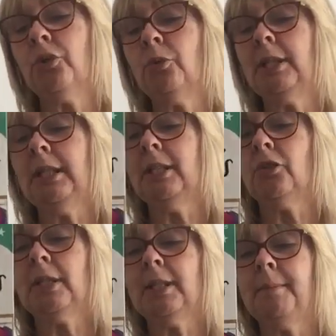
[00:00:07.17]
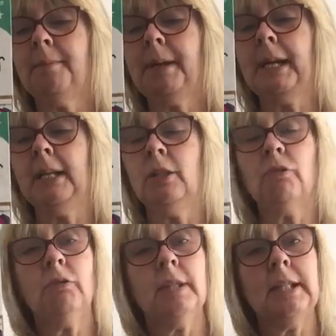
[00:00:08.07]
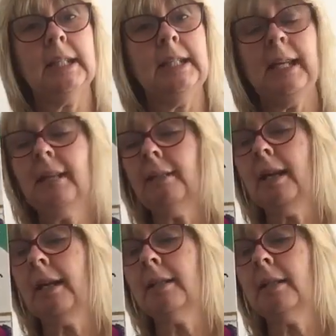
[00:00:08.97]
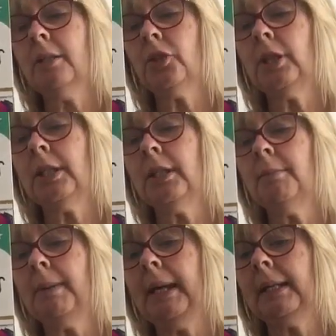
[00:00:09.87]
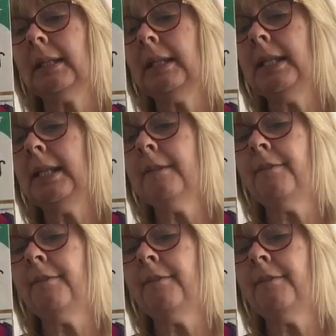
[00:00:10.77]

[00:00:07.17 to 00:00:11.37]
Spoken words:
story is written by Rosie Greening and illustrated by Clare